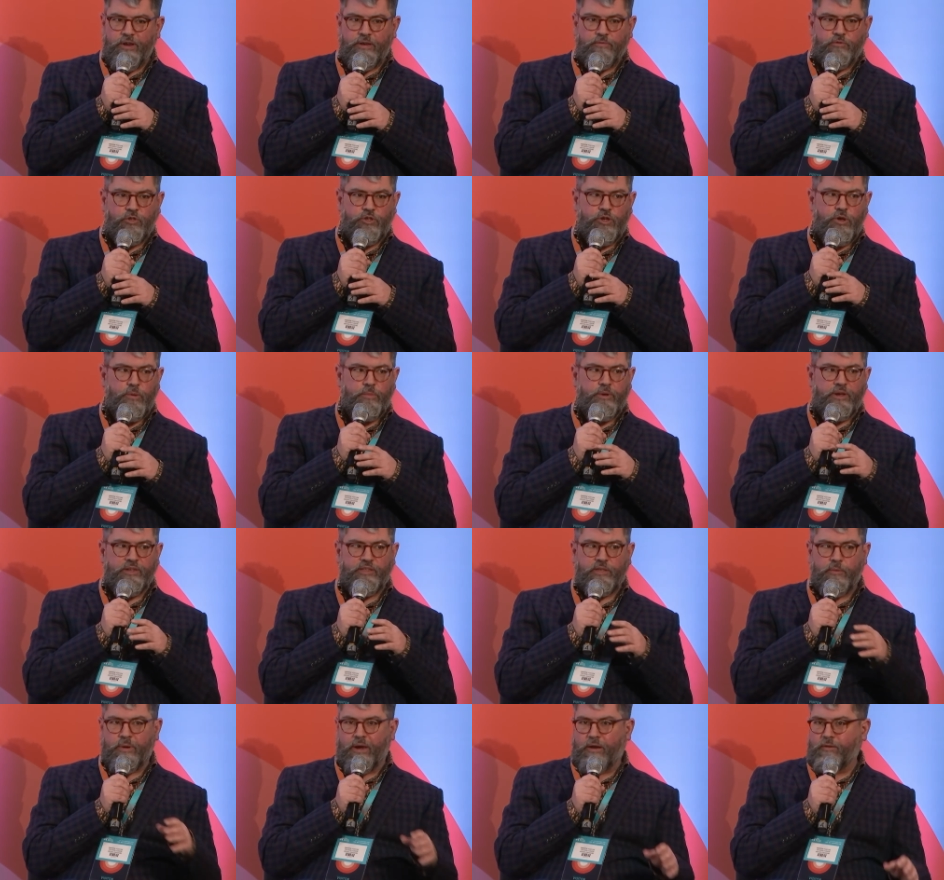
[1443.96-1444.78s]

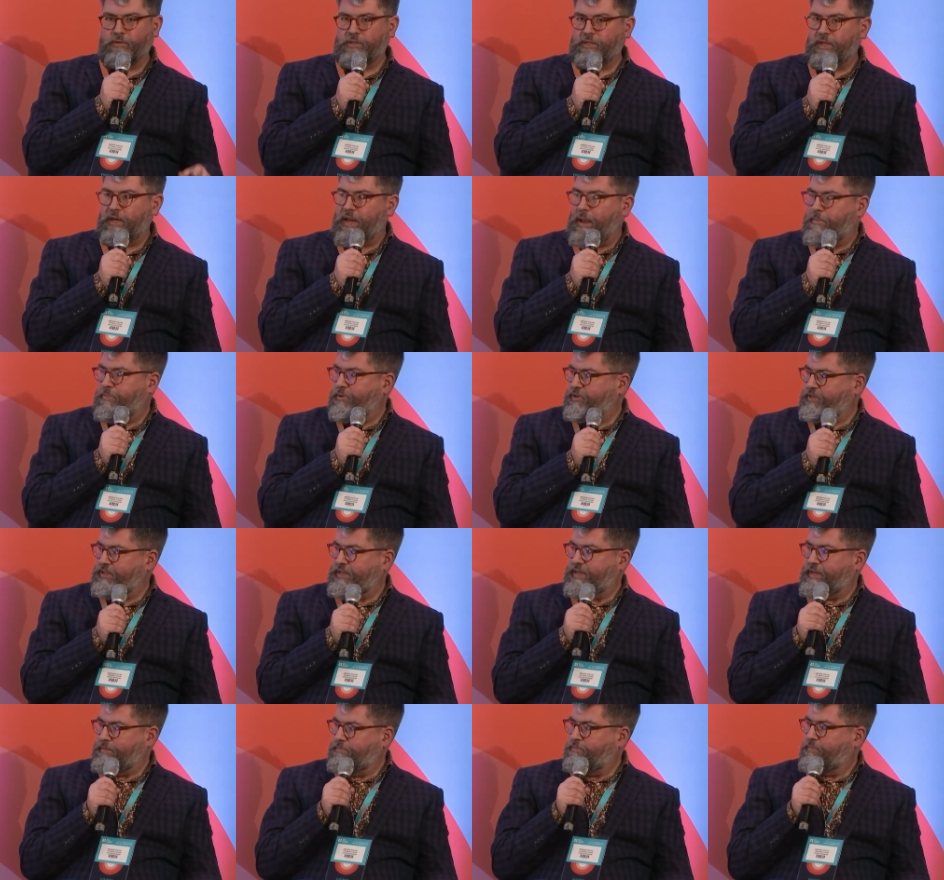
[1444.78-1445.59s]
dubious about
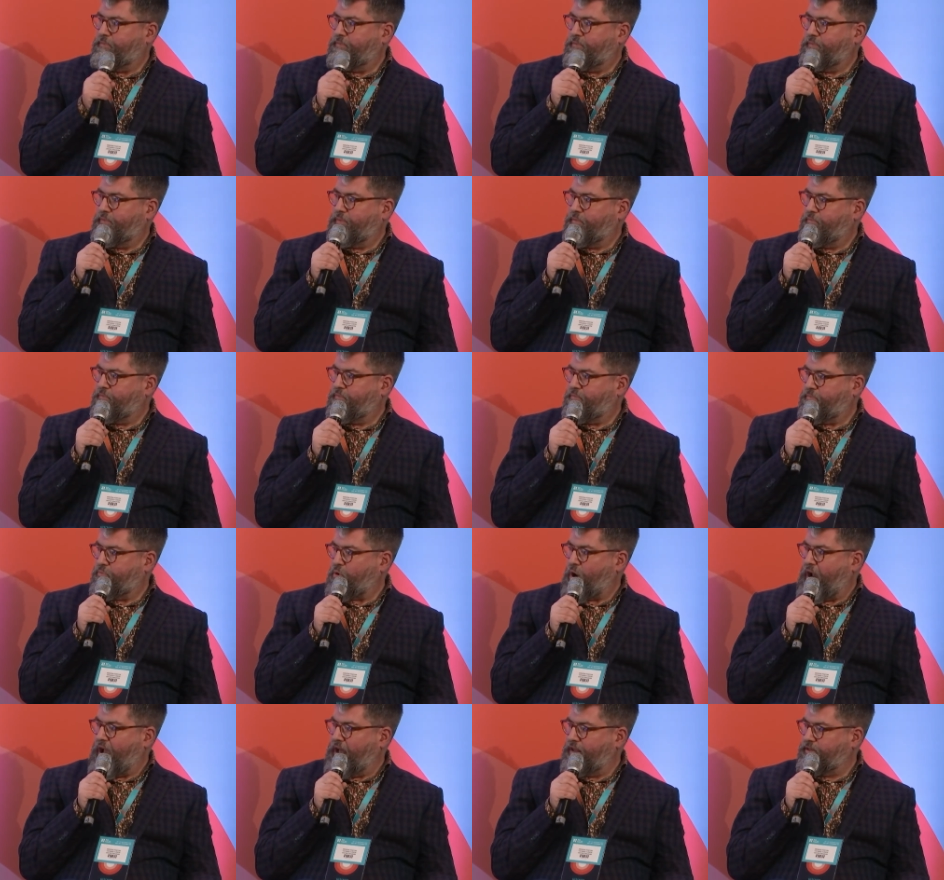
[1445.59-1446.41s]
celebrity
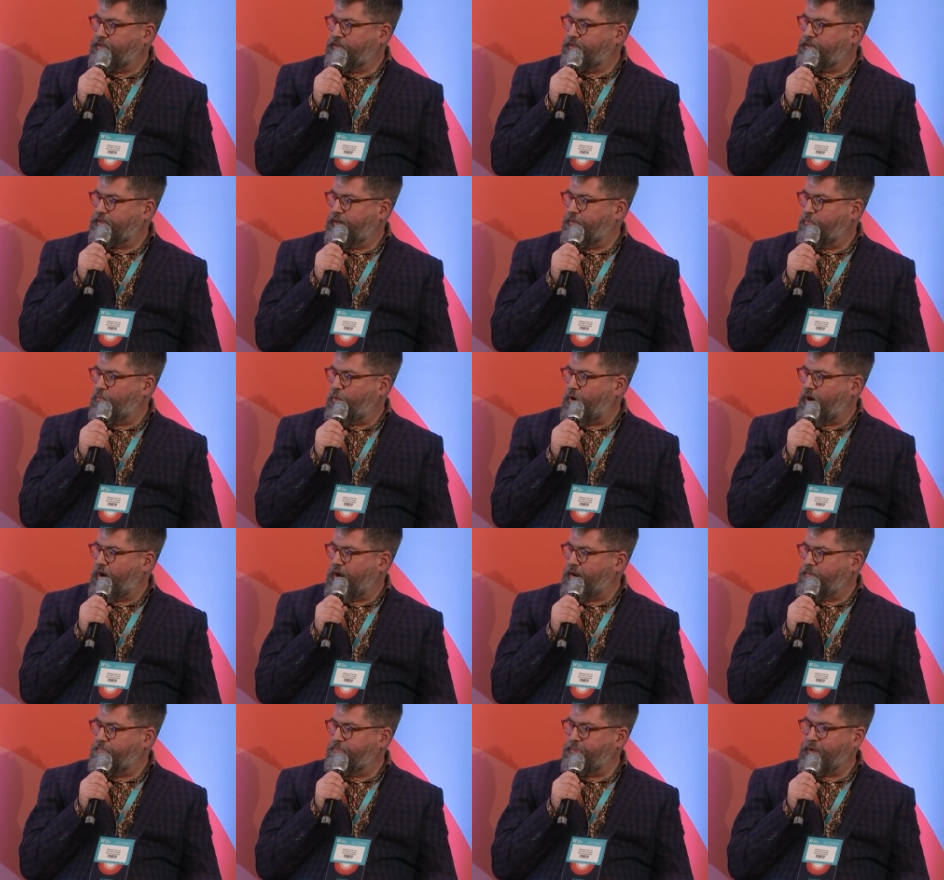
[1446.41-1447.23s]
brands in
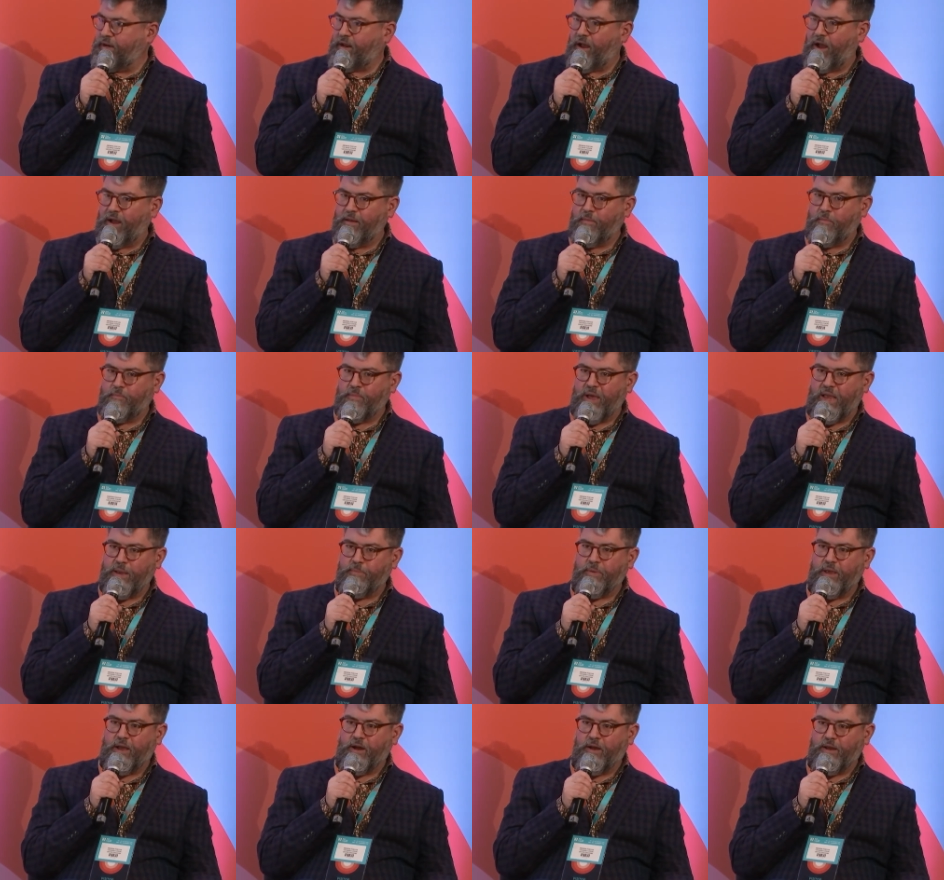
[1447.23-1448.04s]
wine, but I,
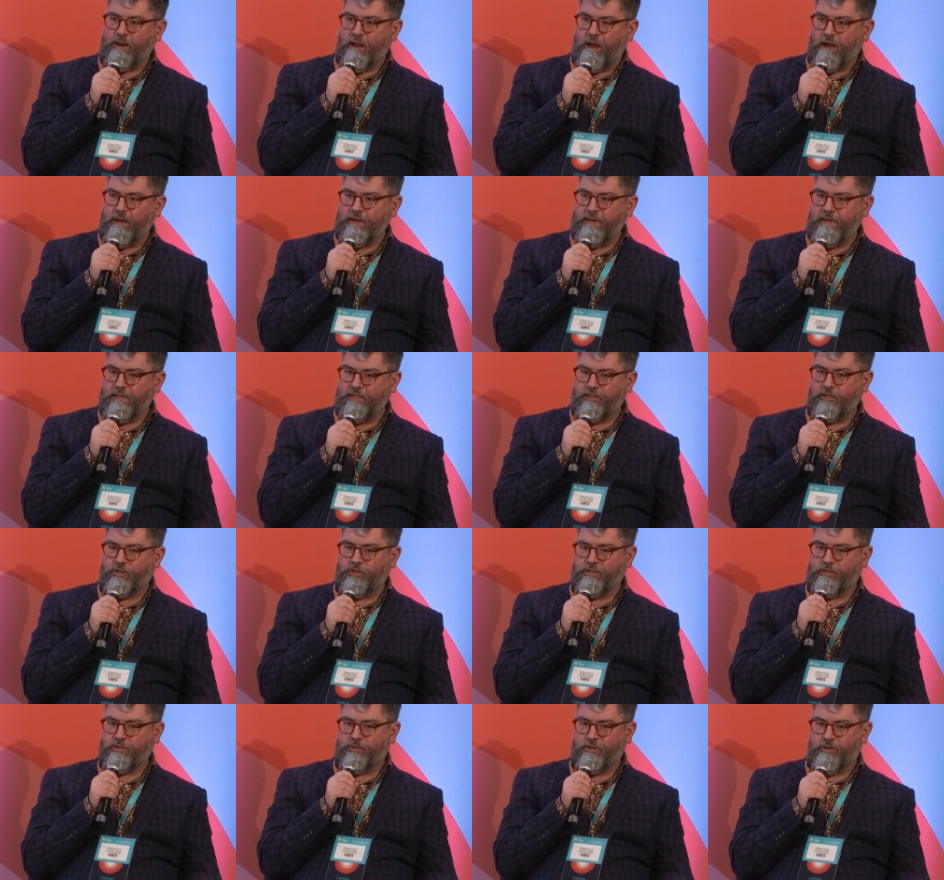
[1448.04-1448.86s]
maybe I, I need to
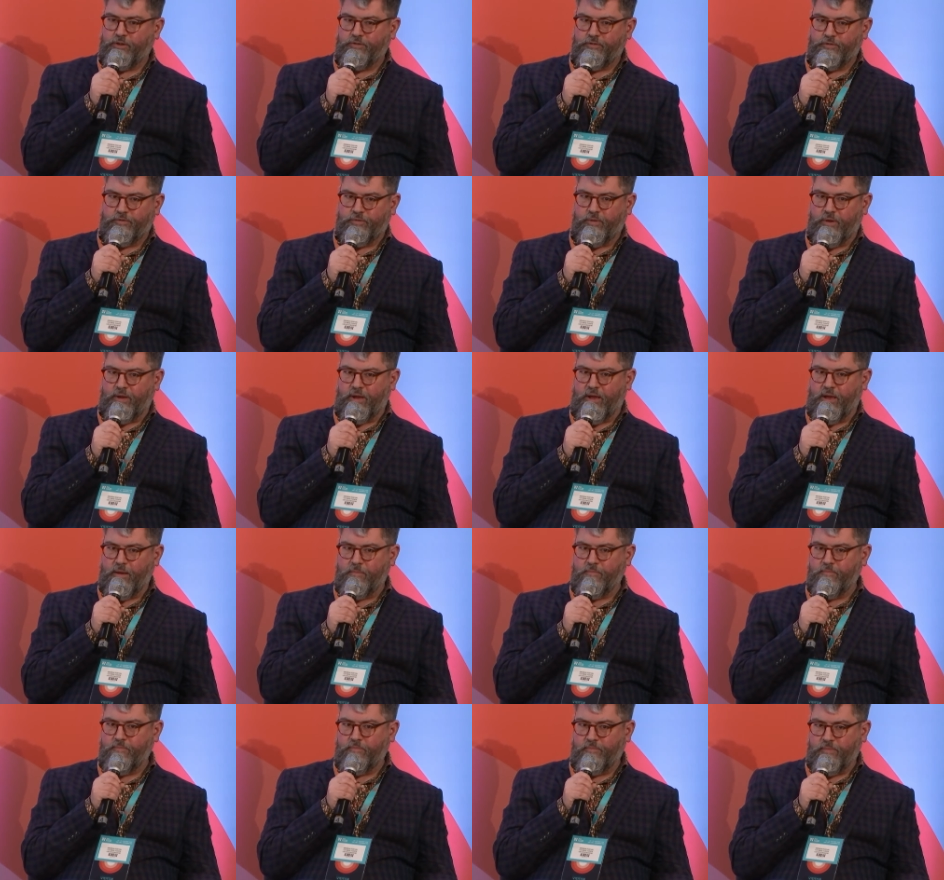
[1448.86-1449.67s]
just sort of
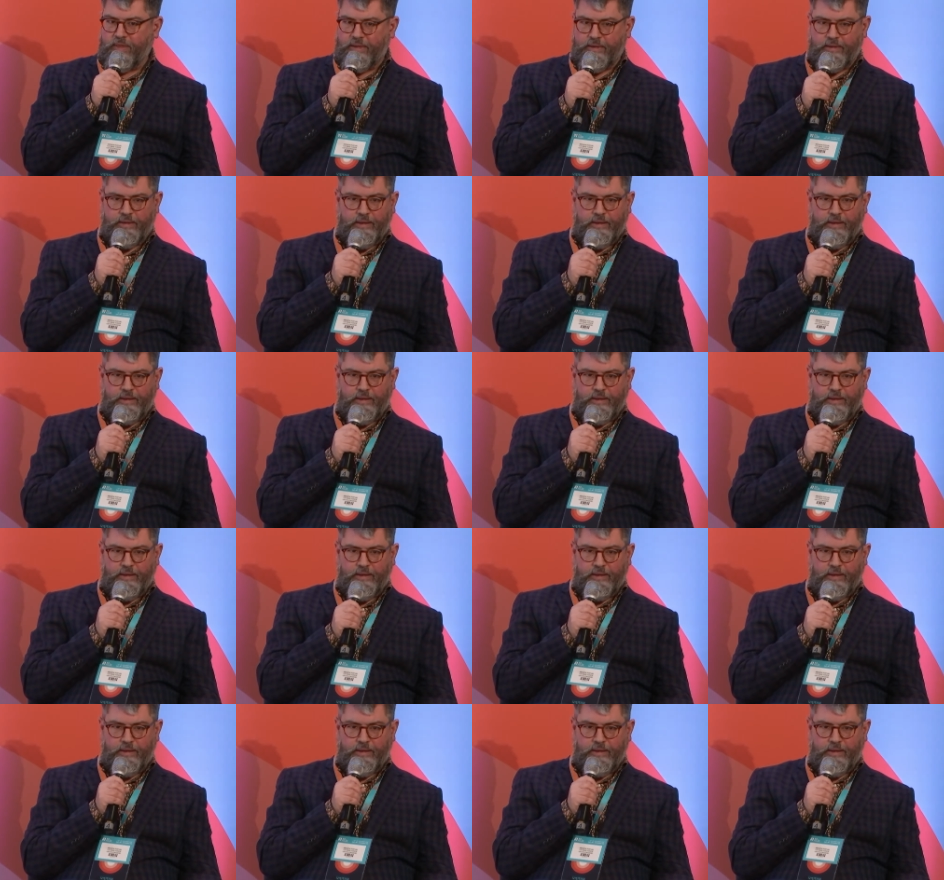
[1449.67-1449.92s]
um,